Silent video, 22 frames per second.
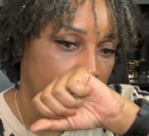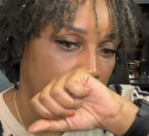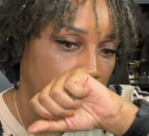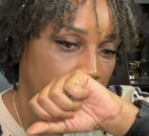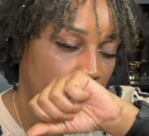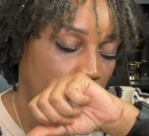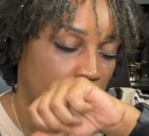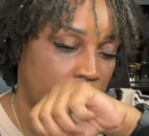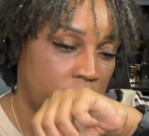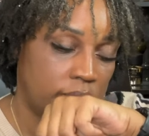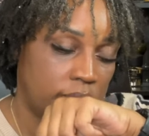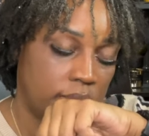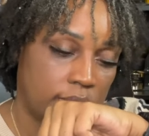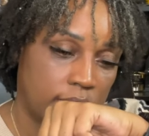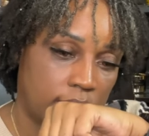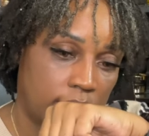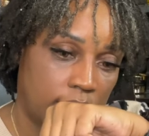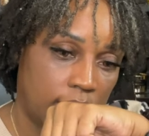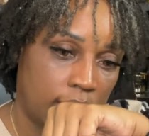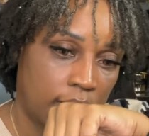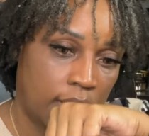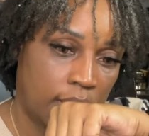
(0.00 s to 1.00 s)
Oh, this is
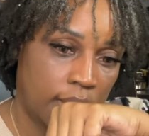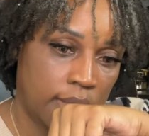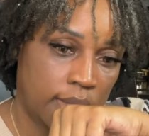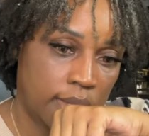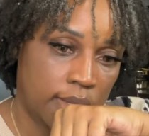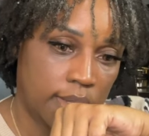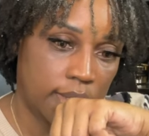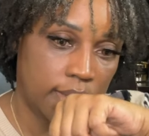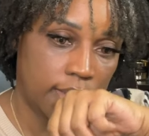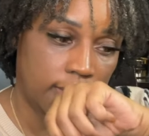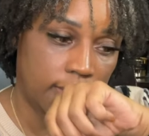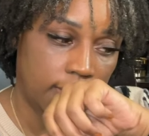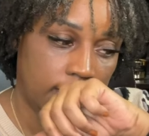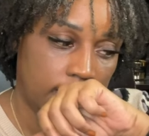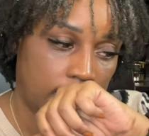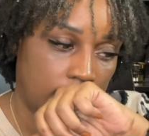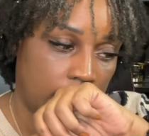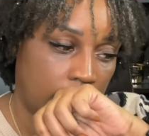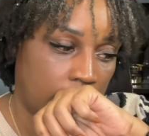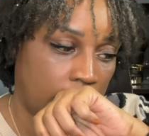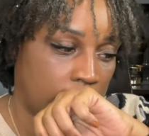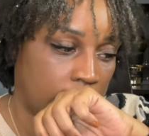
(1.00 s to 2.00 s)
nice. It's
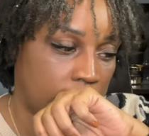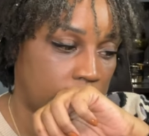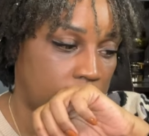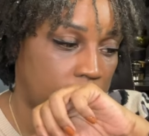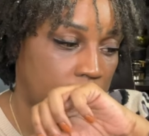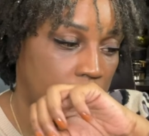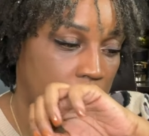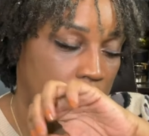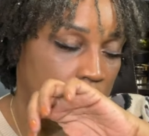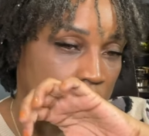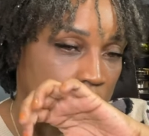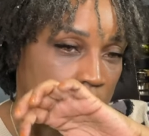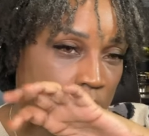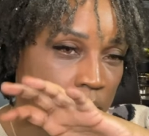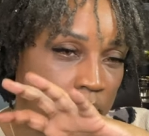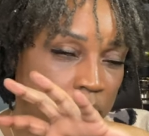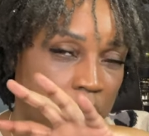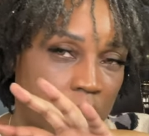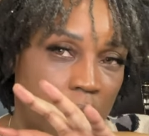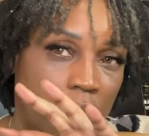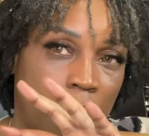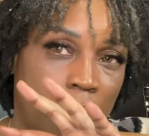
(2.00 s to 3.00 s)
nice.
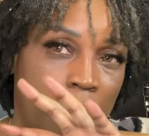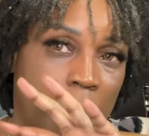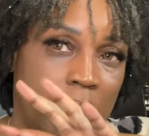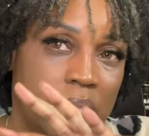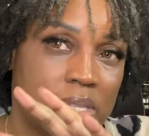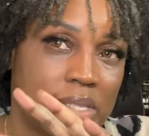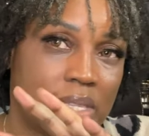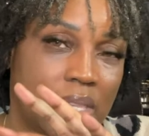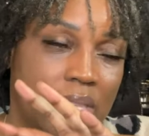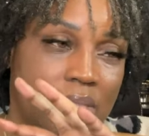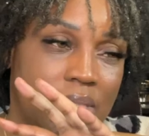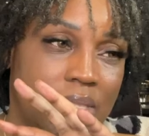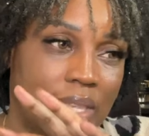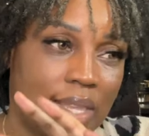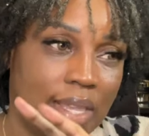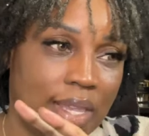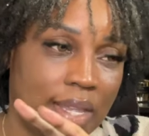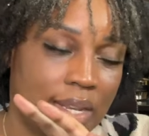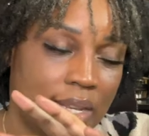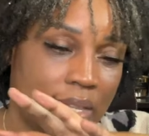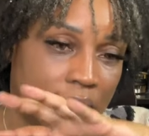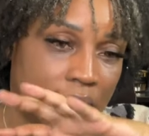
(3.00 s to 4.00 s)
The hibiscus
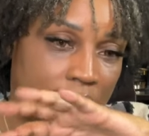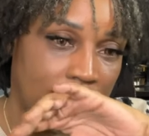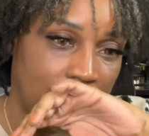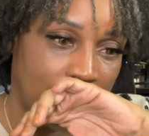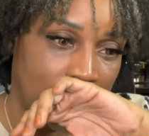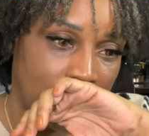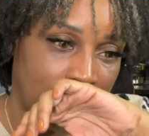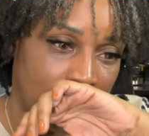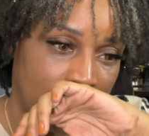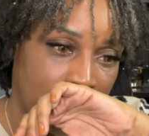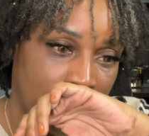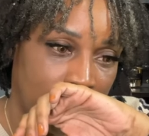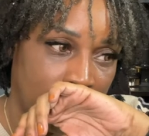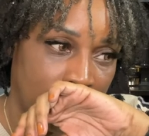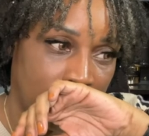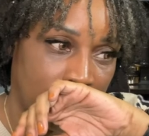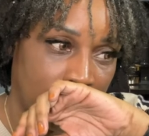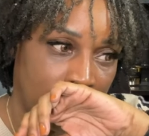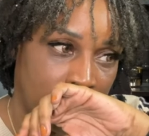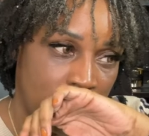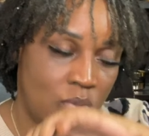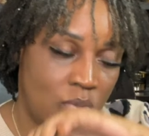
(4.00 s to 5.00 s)
in it,
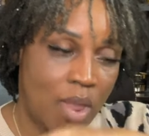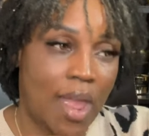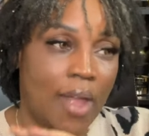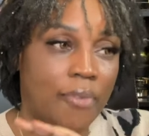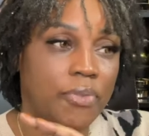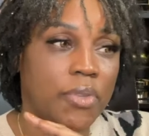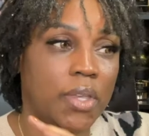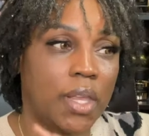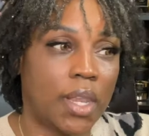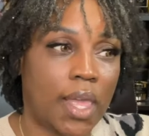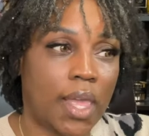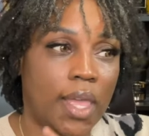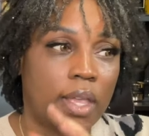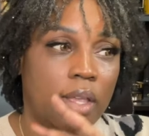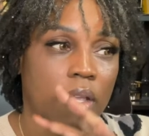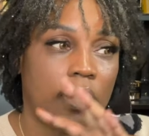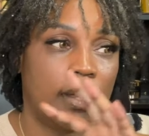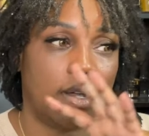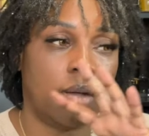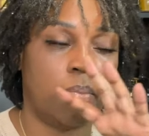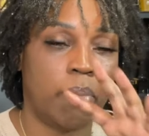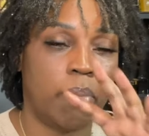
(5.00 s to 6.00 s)
you have to like
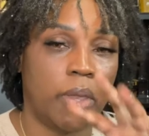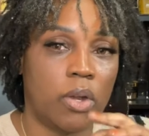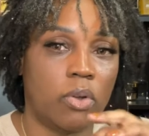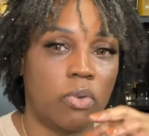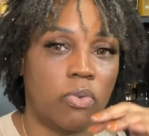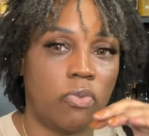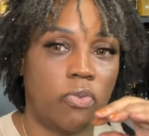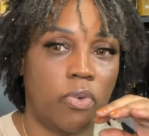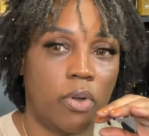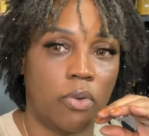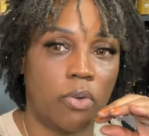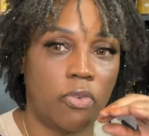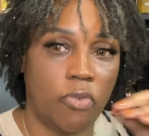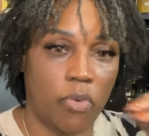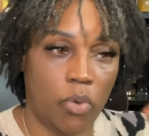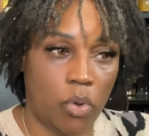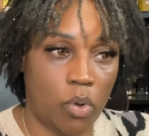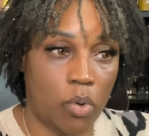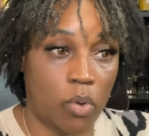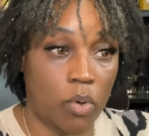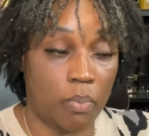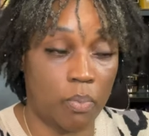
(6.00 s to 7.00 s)
a bit of
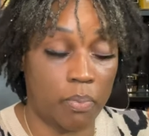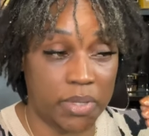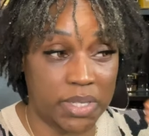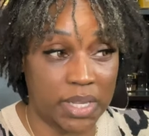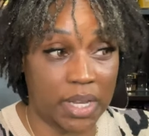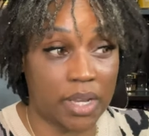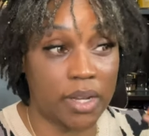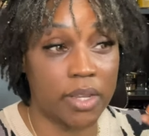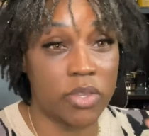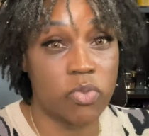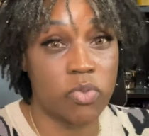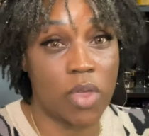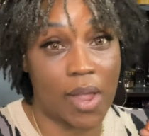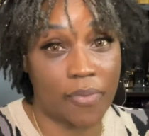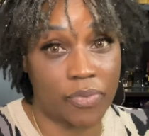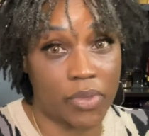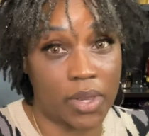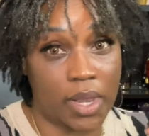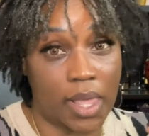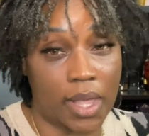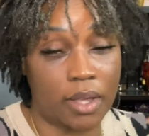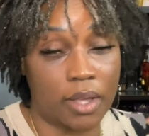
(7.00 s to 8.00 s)
floral. Particularly, you have
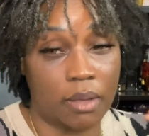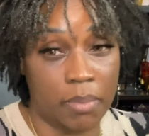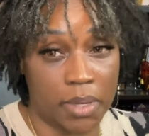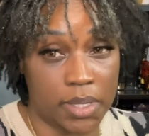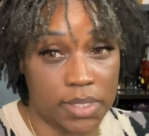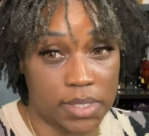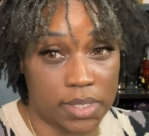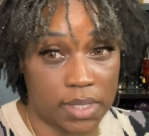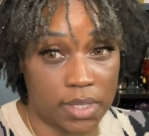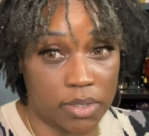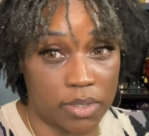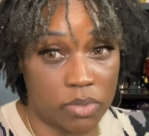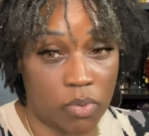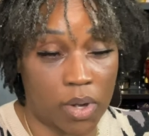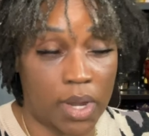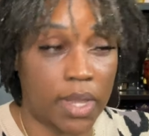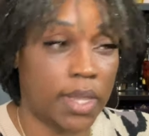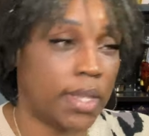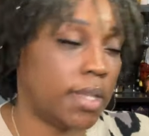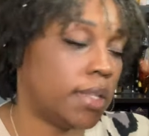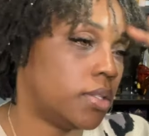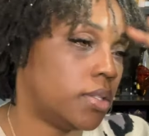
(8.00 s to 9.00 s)
to like hibiscus,
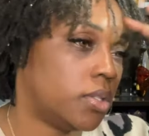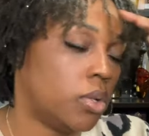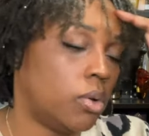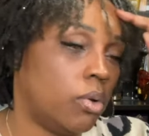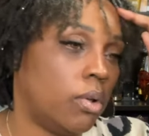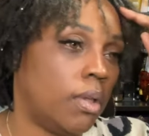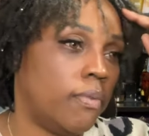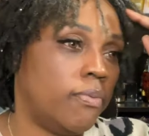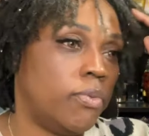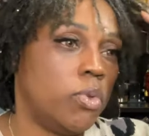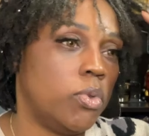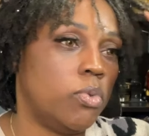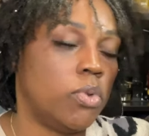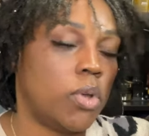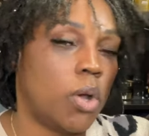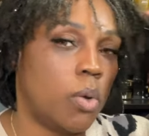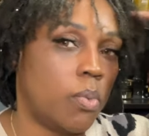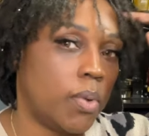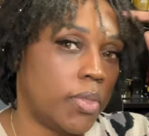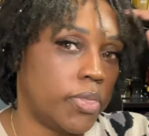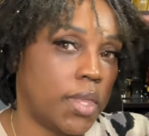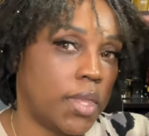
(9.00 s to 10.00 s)
right? So if you
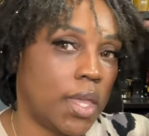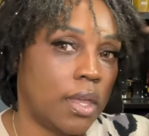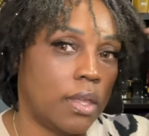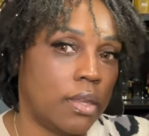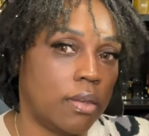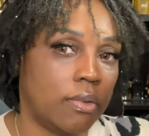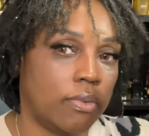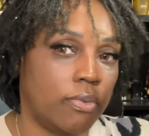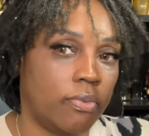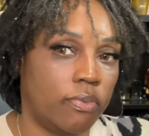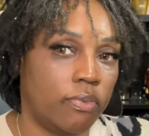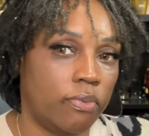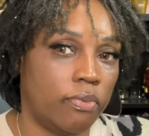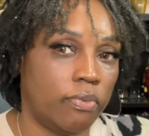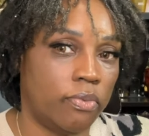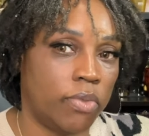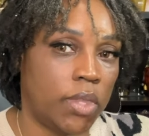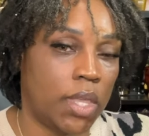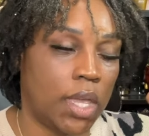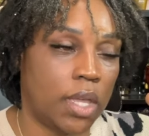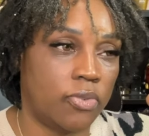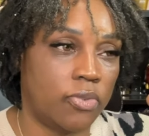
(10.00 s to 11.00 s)
know what
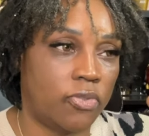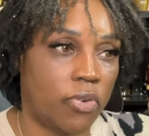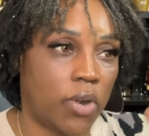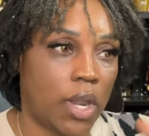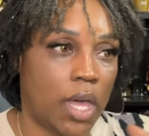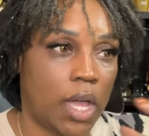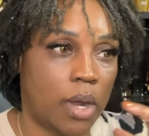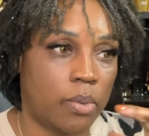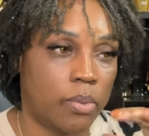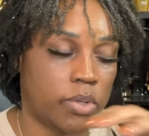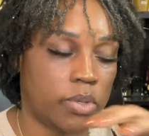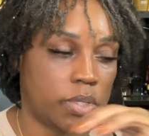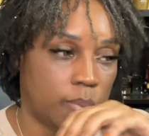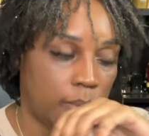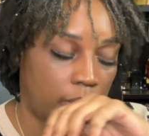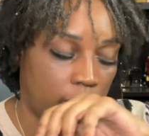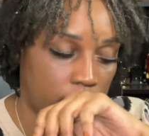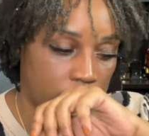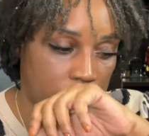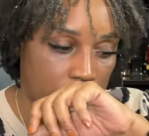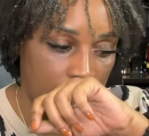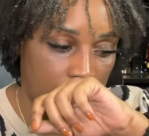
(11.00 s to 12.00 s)
that flower
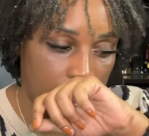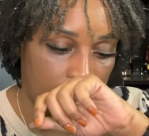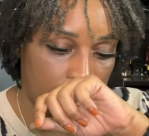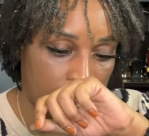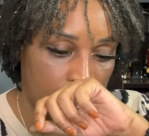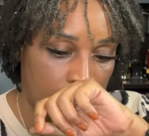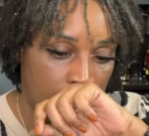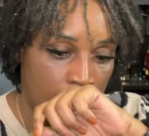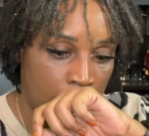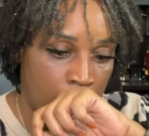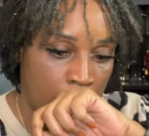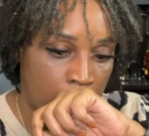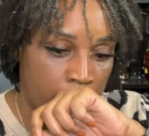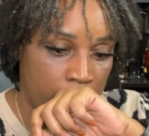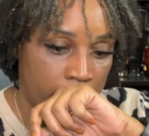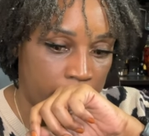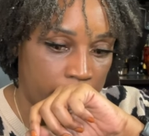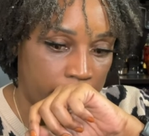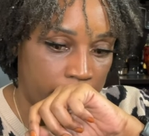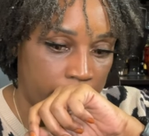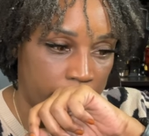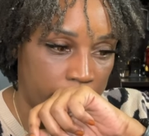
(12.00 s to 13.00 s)
smells like,
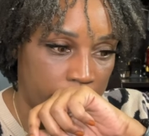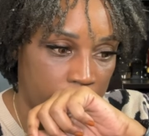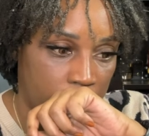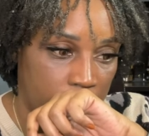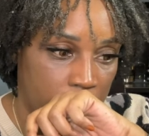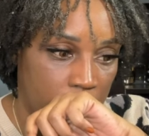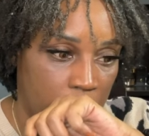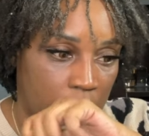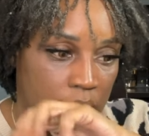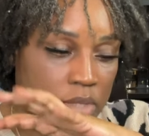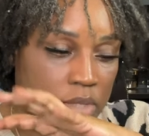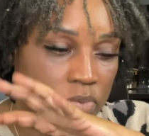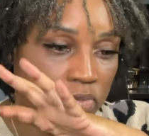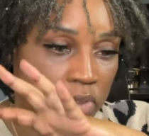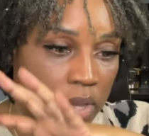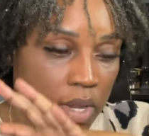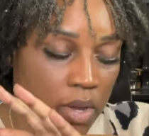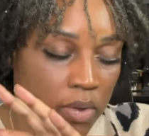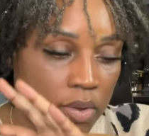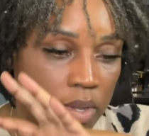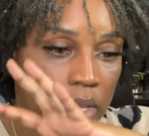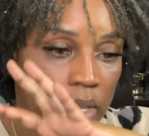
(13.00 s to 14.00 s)
it's
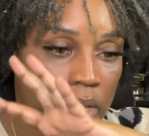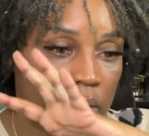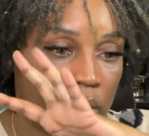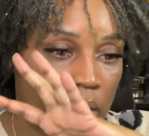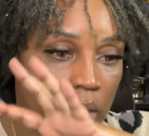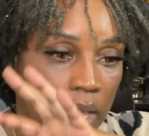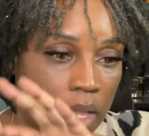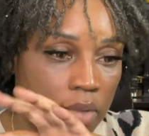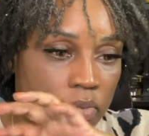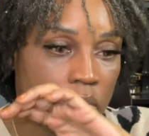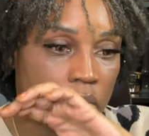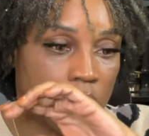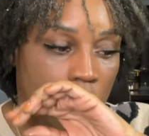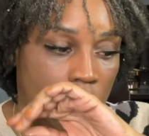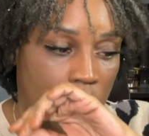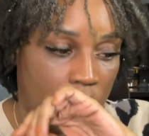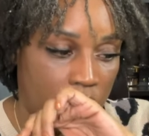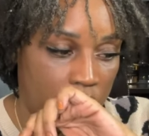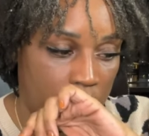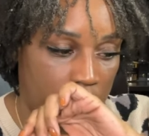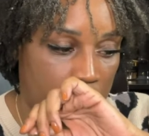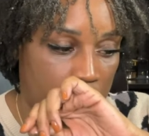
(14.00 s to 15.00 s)
very heavy
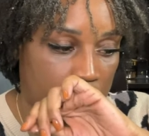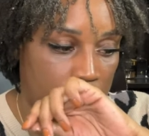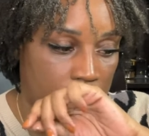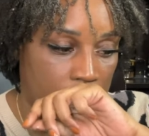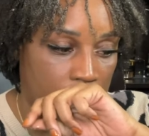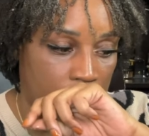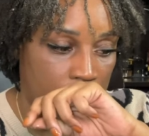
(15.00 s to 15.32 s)
on that.